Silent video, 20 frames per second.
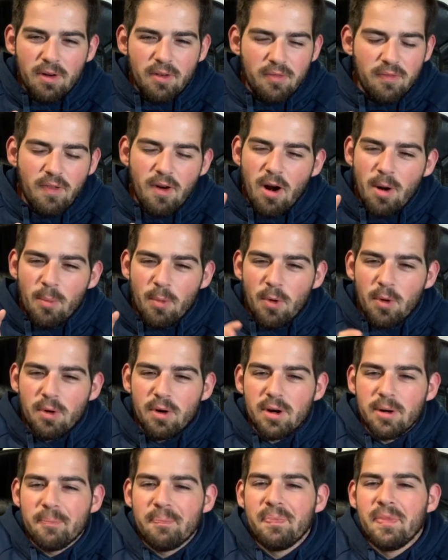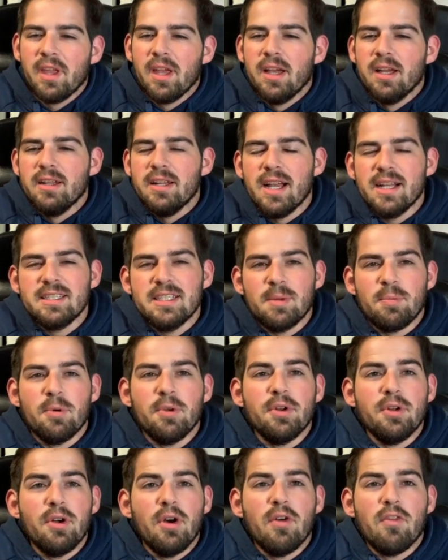farm order. Next up, we're
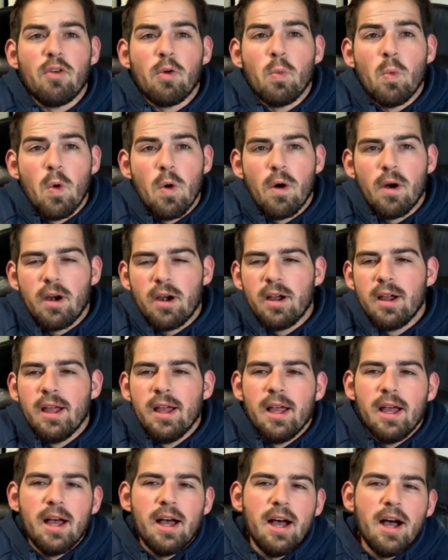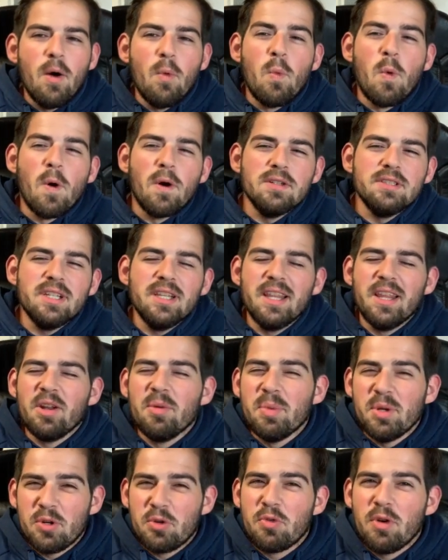going to go over war. War is a little
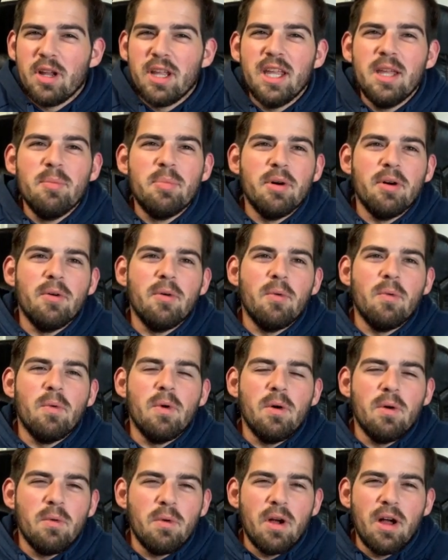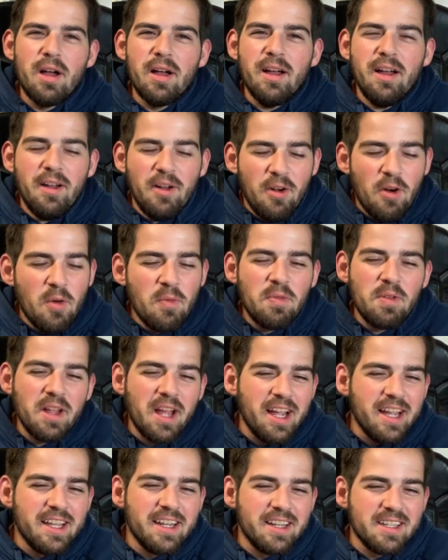bit tricky, but hopefully
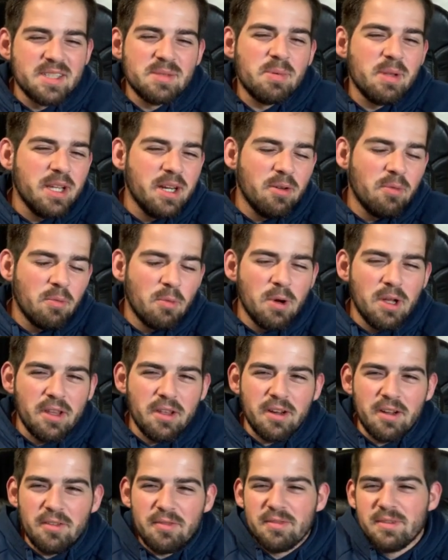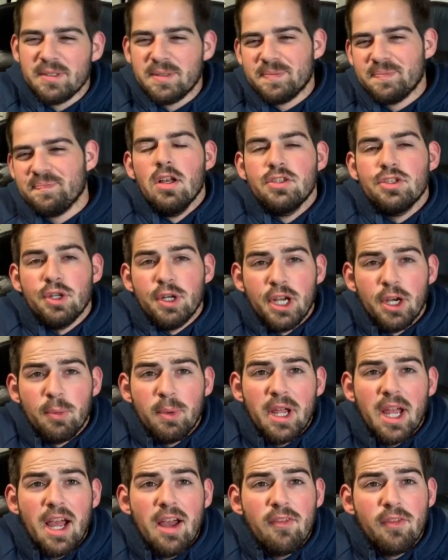I can explain it well enough. So here
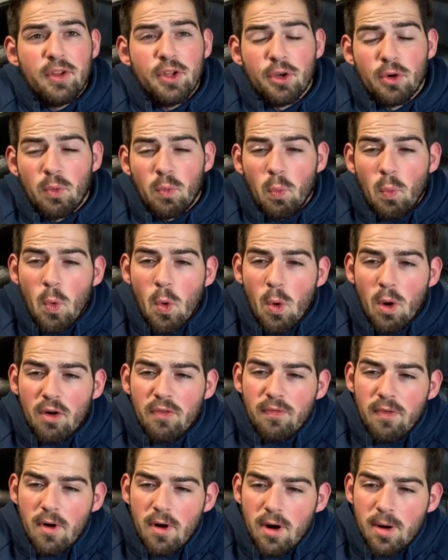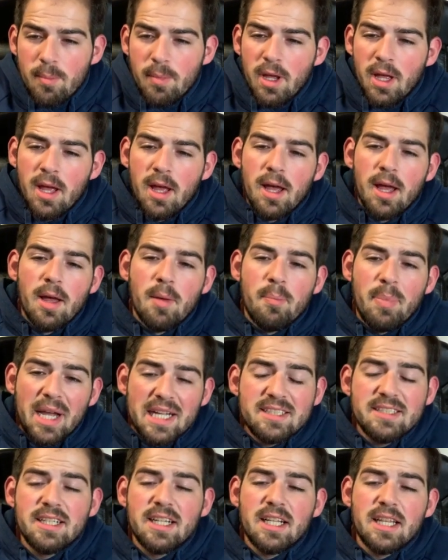we have your war farm.
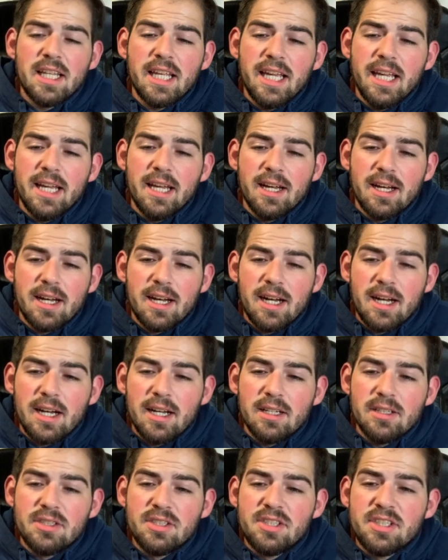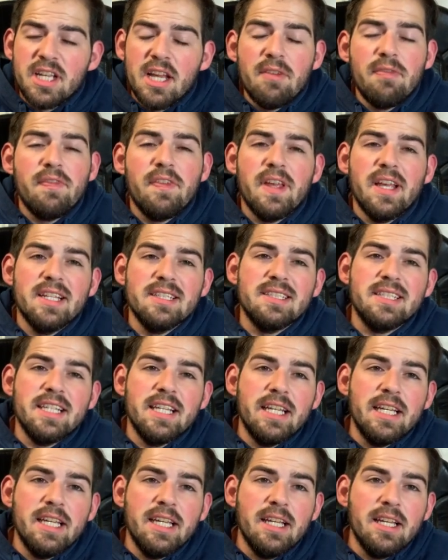Basically, Sif is
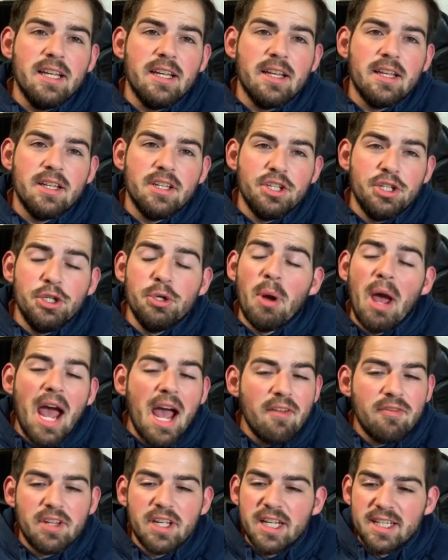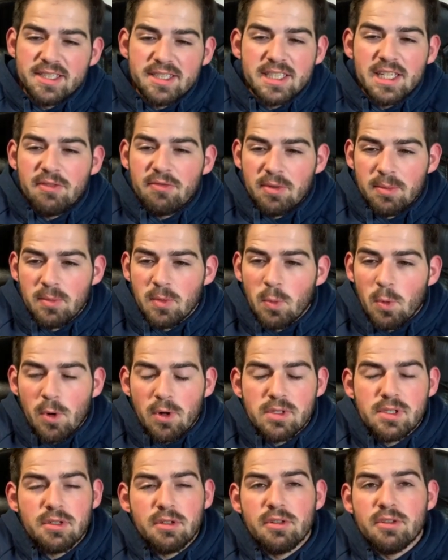you have to get Sif from the
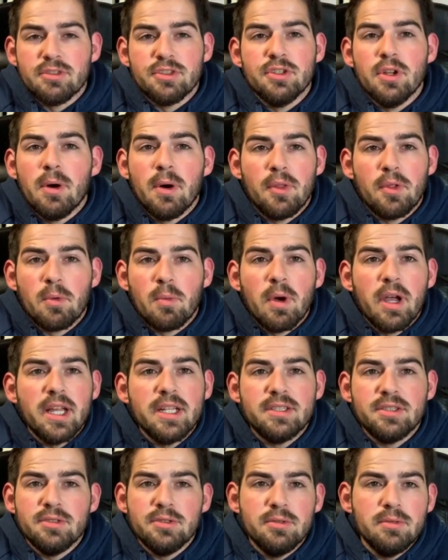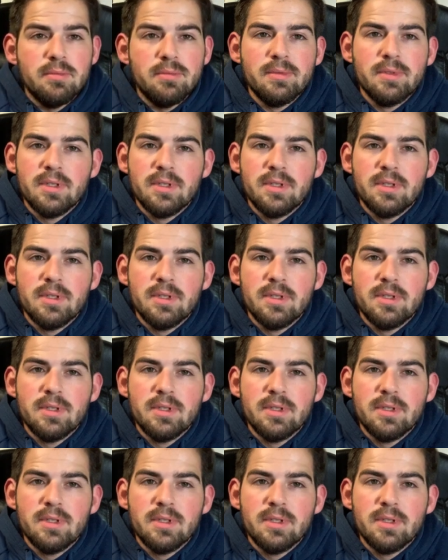war store. There's no other way to